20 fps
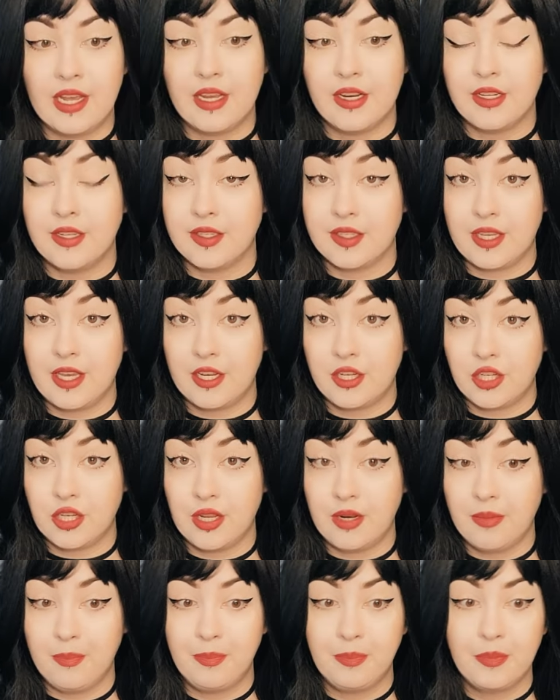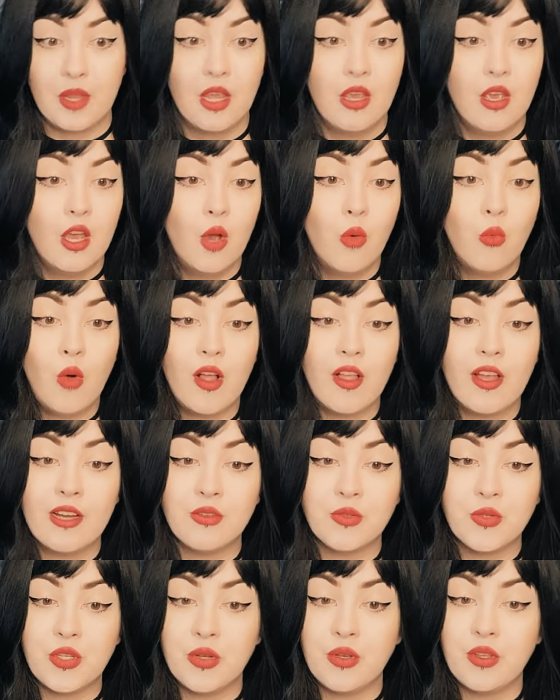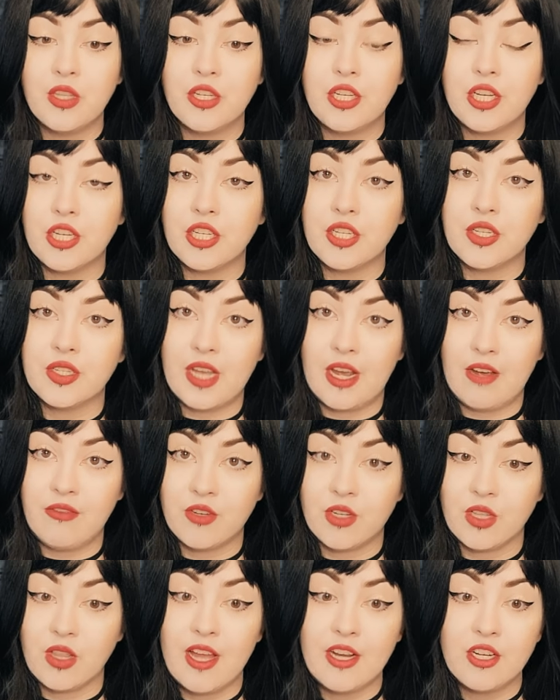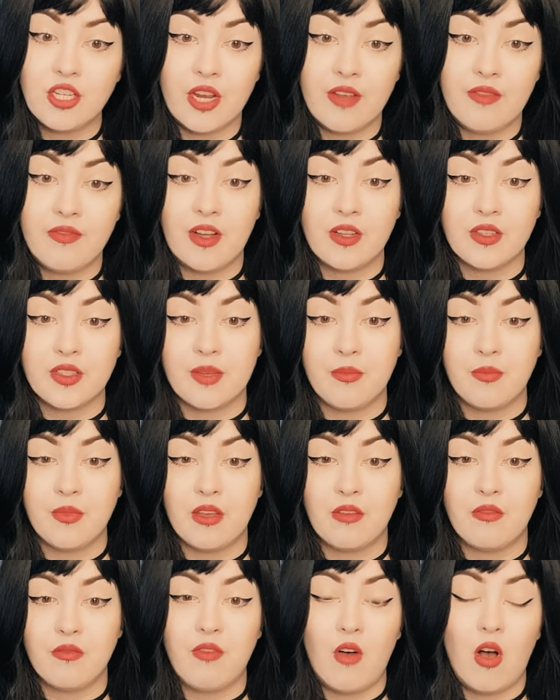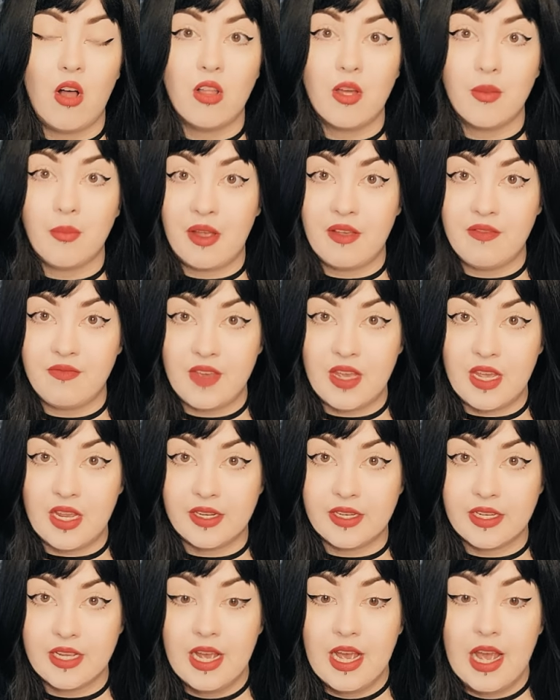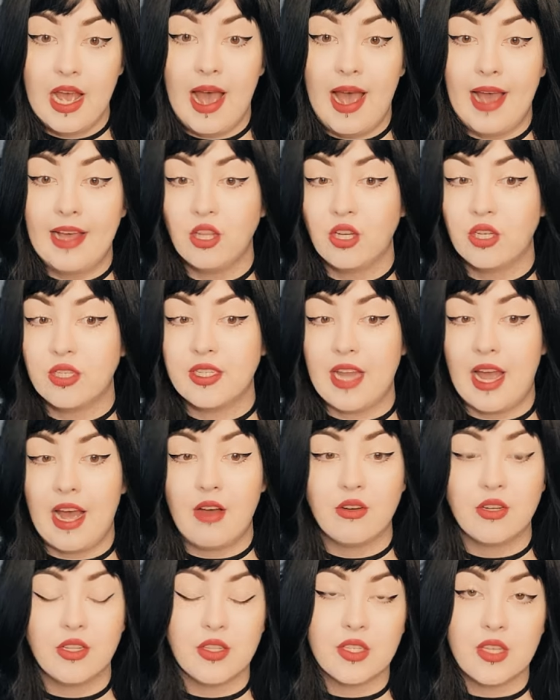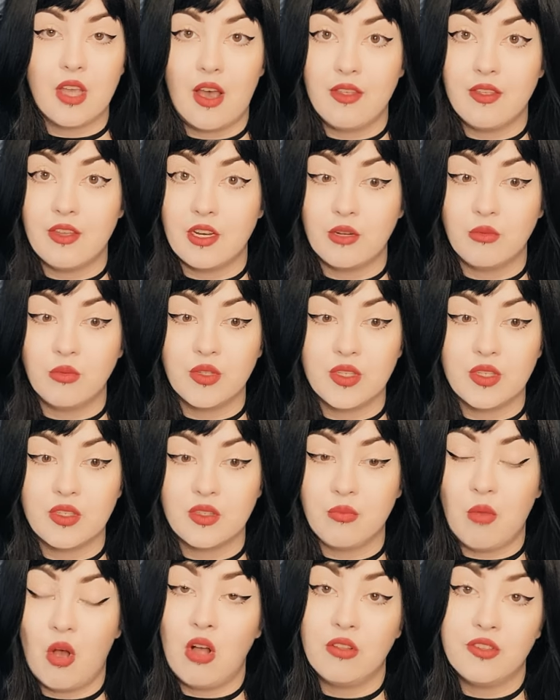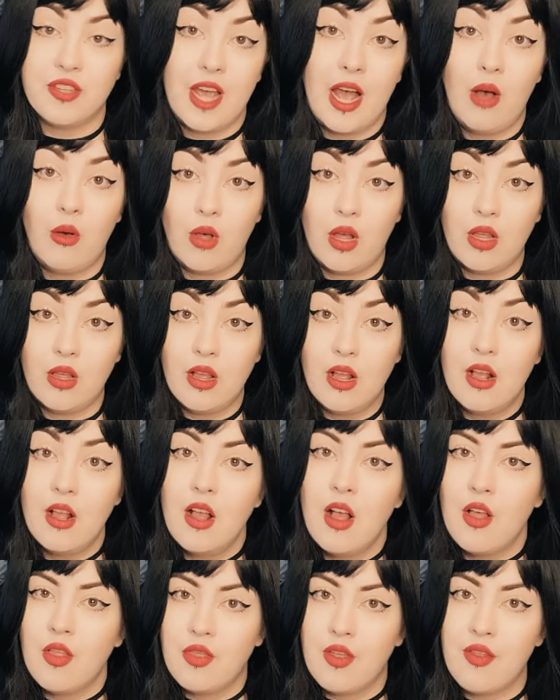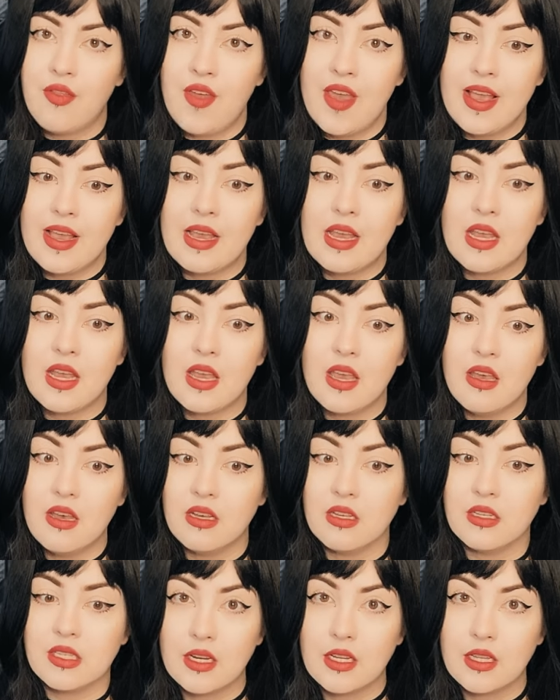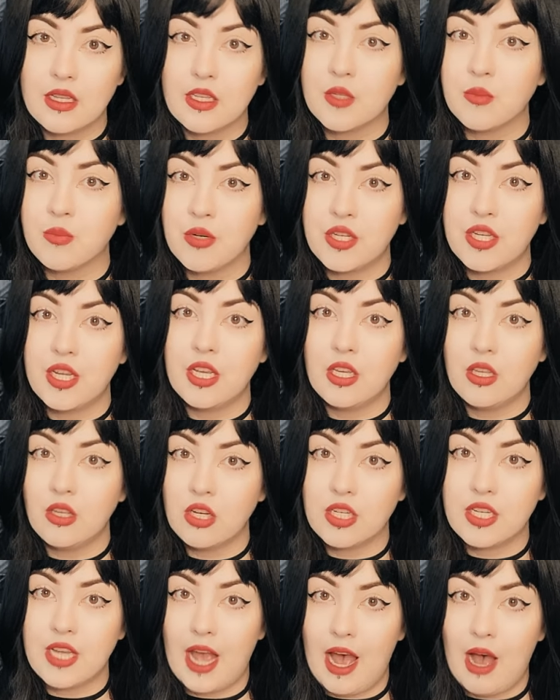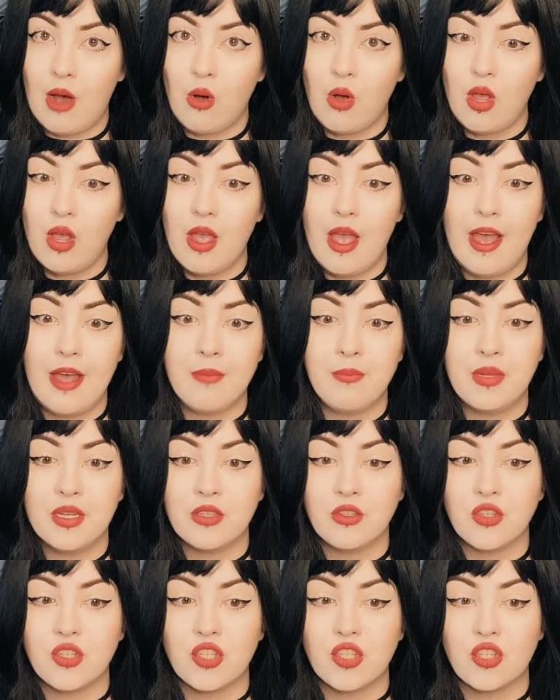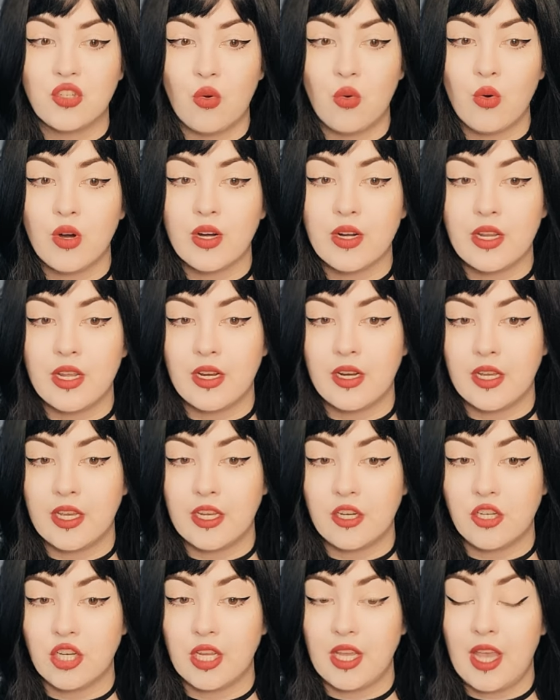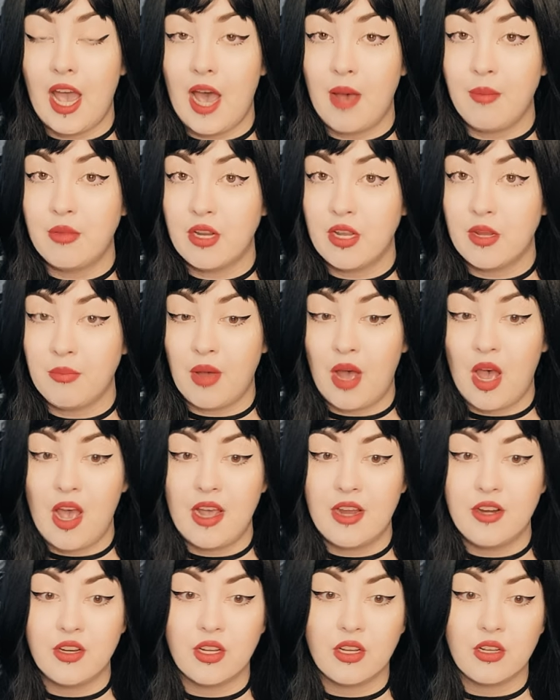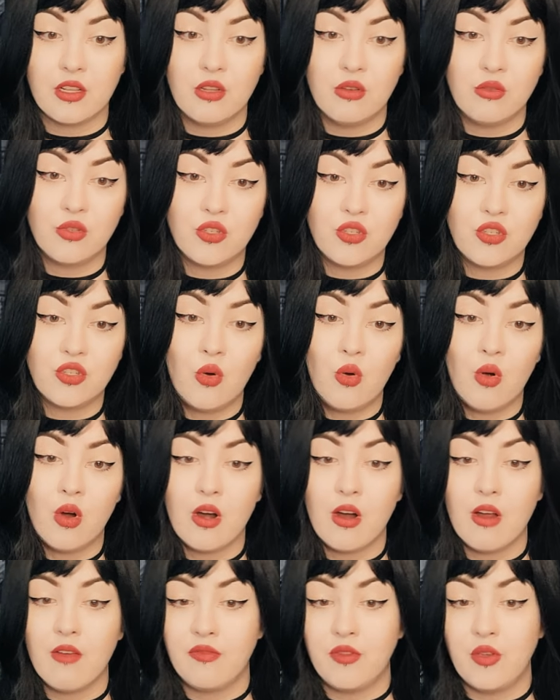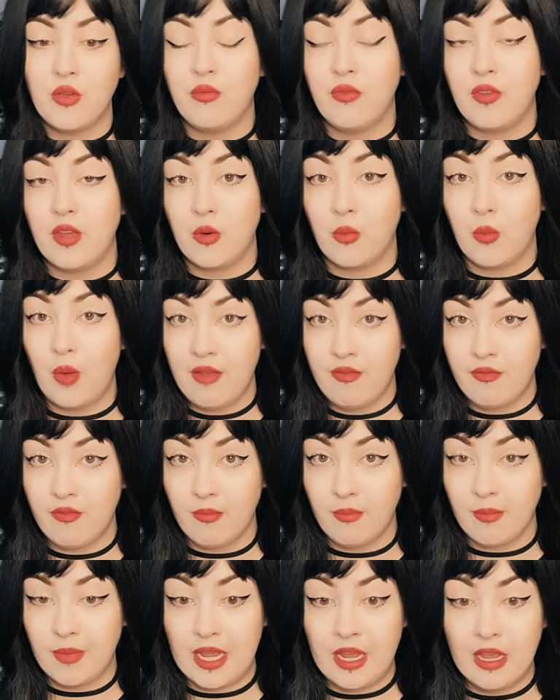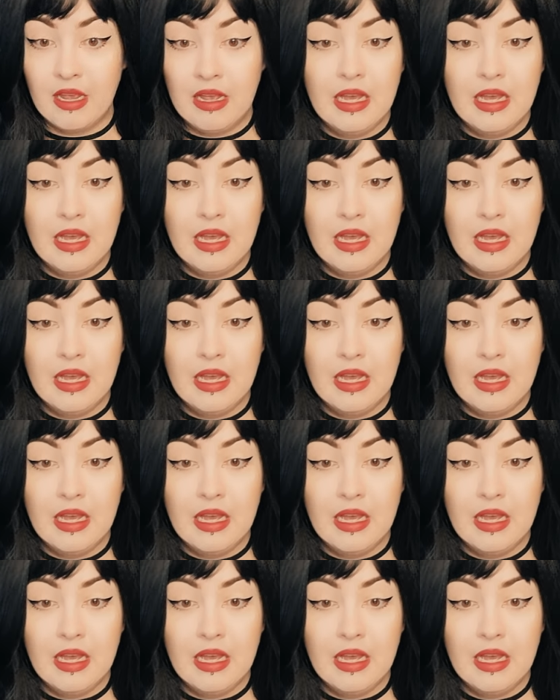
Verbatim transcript: in his kitchen. While I was doing the dishes after lunch, I felt something fall on my feet. I looked down and saw that it was a small towel. The thing is, this particular towel had been stored in a kitchen cabinet behind a closed door a few feet away from me.